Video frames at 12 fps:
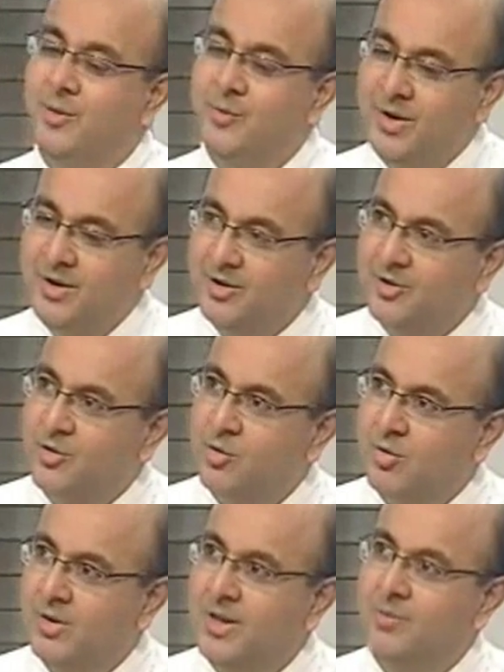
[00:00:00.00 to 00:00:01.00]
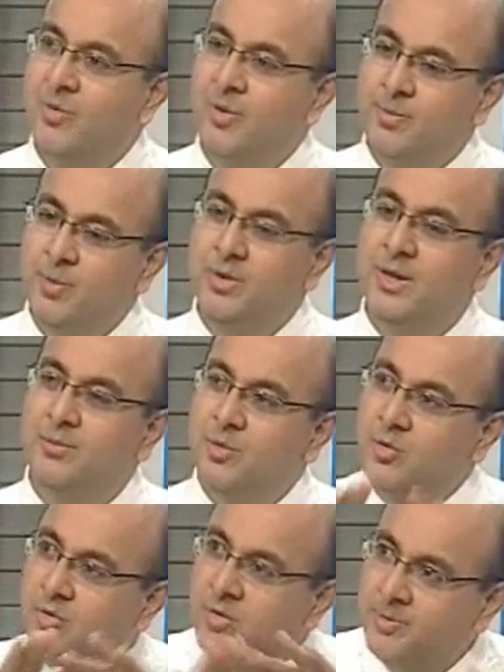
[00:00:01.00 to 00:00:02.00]
We control them, we put them
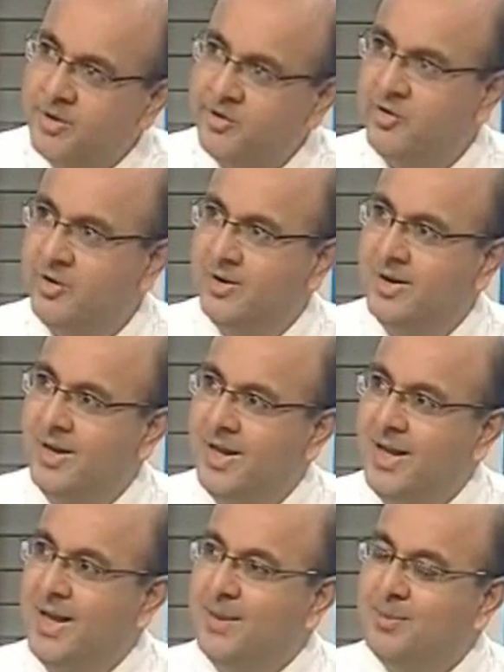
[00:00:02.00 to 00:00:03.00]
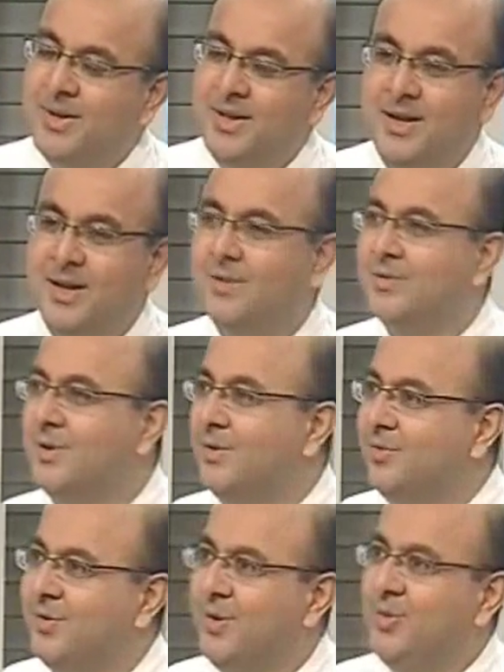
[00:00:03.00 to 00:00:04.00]
to remission. But then after
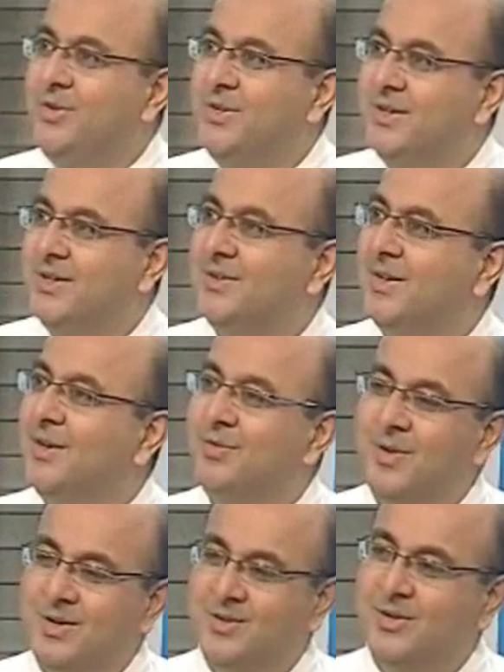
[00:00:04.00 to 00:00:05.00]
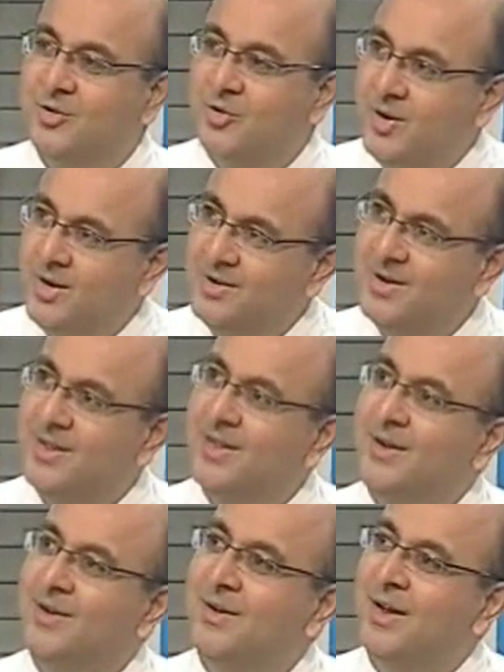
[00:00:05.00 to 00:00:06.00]
a few years, if there is a trigger in
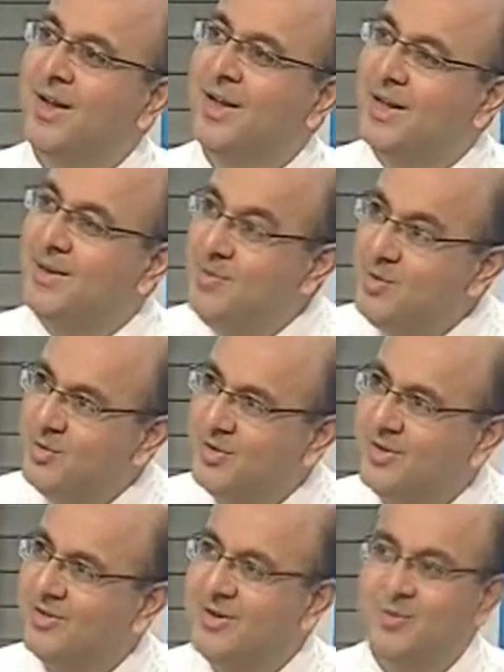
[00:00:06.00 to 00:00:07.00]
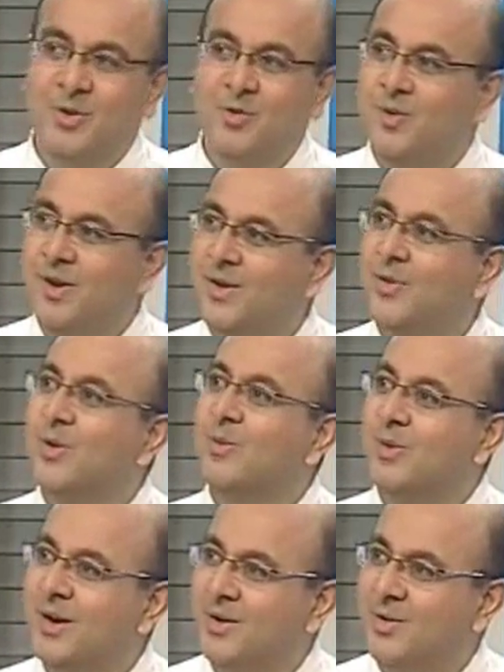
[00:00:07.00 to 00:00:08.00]
their immune system which we are not
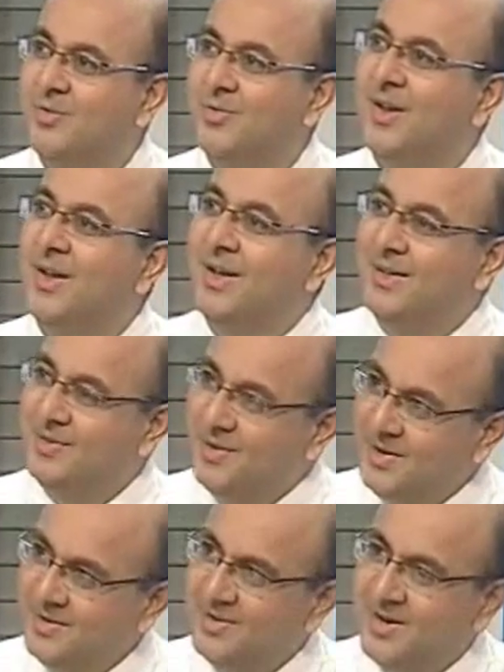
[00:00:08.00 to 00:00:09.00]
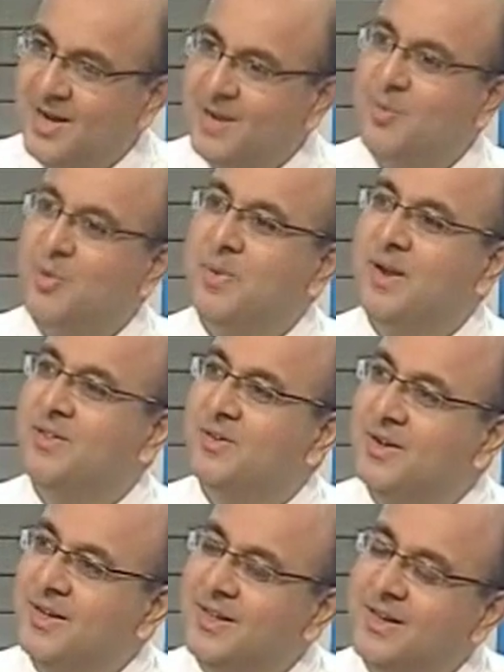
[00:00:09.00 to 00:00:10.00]
aware of, there is a high
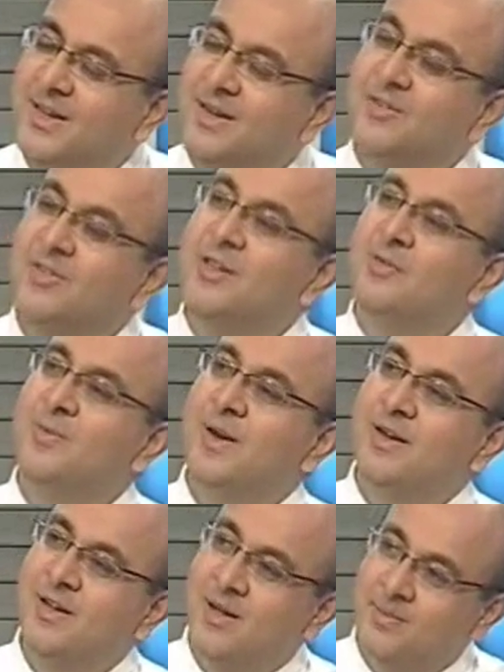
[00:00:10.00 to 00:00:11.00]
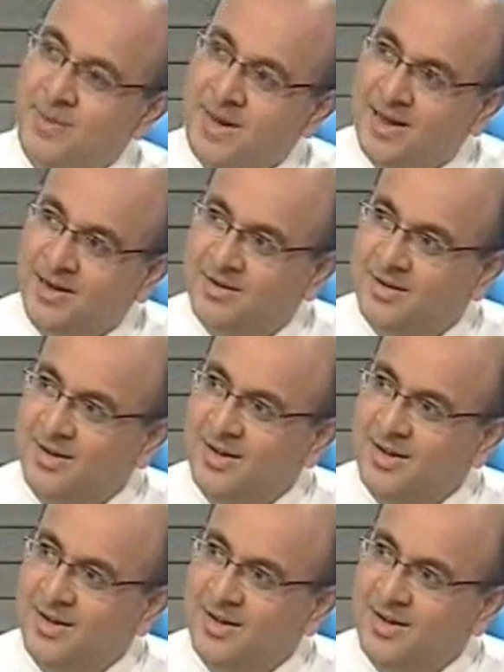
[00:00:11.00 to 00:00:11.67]
propensity that the disease might come back.